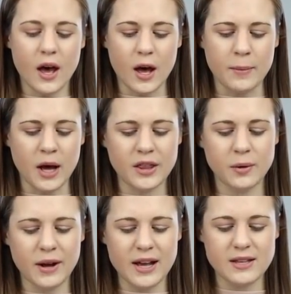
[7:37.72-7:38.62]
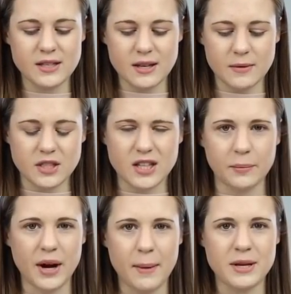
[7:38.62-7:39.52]
Otherwise, some
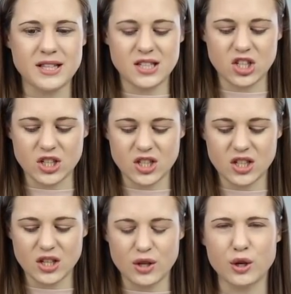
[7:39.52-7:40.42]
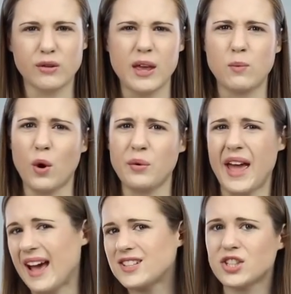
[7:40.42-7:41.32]
rabbits just, you know, they won't
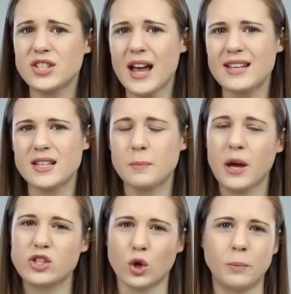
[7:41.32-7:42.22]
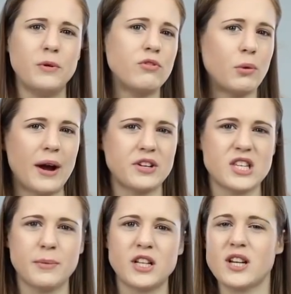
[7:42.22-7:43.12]
exercise as much or move around
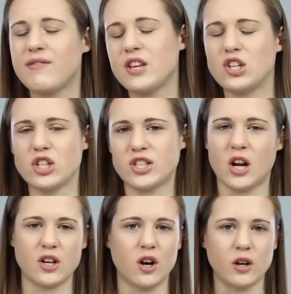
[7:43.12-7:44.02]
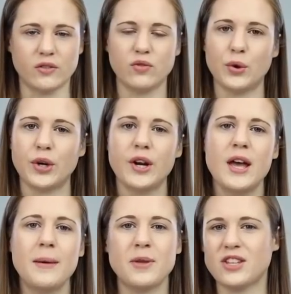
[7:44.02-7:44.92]
as much if they're just on hard floor
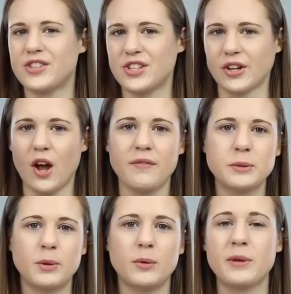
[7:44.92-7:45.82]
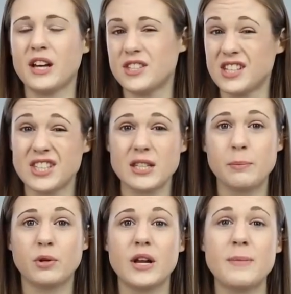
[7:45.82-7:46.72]
because it's uncomfortable, because it's
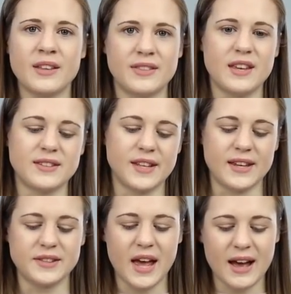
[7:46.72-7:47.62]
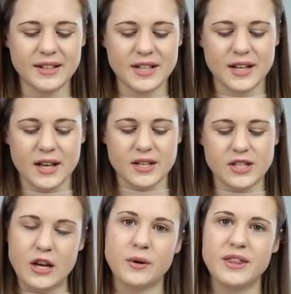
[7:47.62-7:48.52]
slippery and things like that.
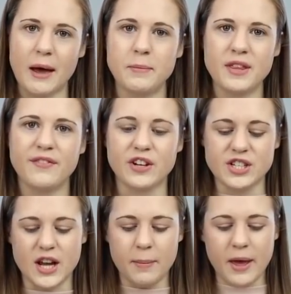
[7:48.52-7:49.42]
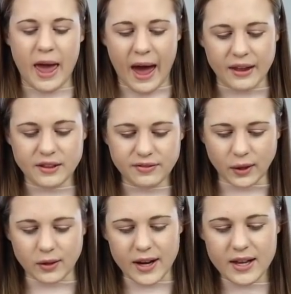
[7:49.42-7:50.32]
So that would be the first step, add the
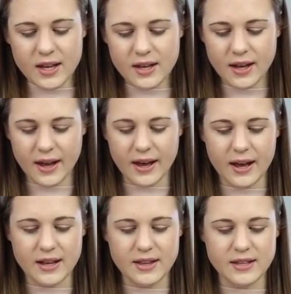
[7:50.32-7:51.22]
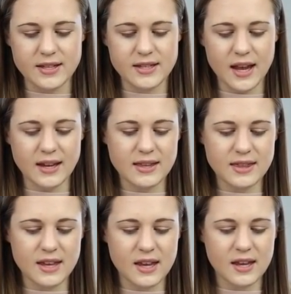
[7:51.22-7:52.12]
flooring. The second
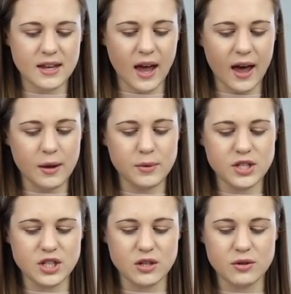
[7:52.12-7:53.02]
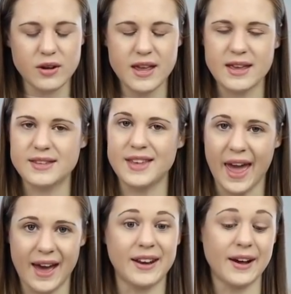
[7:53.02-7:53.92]
thing I would do is
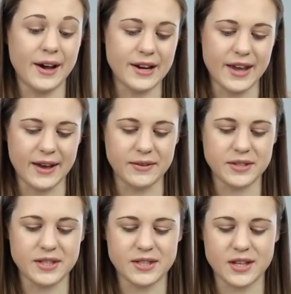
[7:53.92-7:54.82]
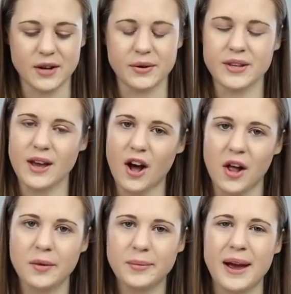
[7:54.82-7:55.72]
add a hidey house. So
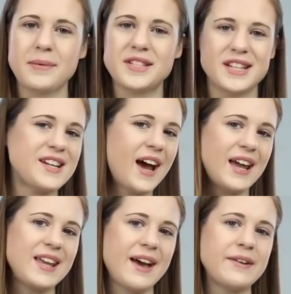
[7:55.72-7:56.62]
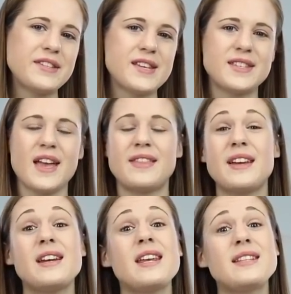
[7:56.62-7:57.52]
all rabbits need hidey houses, and
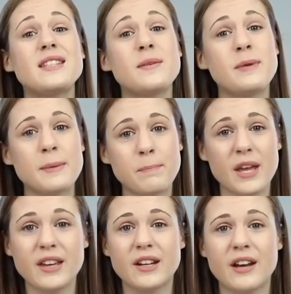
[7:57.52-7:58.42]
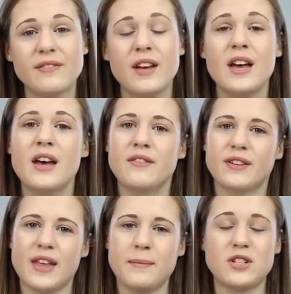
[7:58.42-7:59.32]
it needs to be big enough for
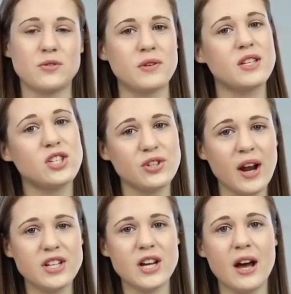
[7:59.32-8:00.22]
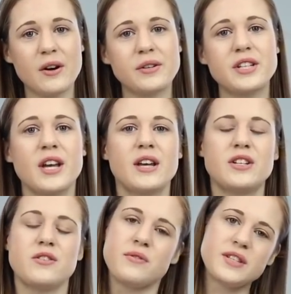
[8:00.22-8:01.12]
them to stretch out,
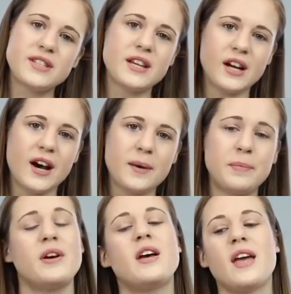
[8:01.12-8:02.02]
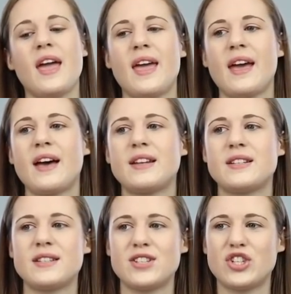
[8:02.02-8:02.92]
to sit up,
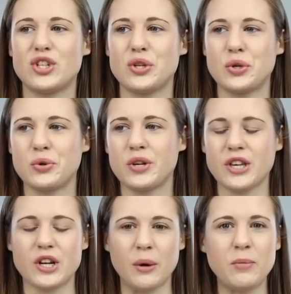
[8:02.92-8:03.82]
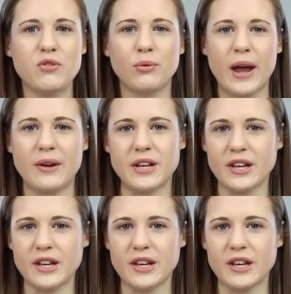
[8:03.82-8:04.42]
and to, you know, move around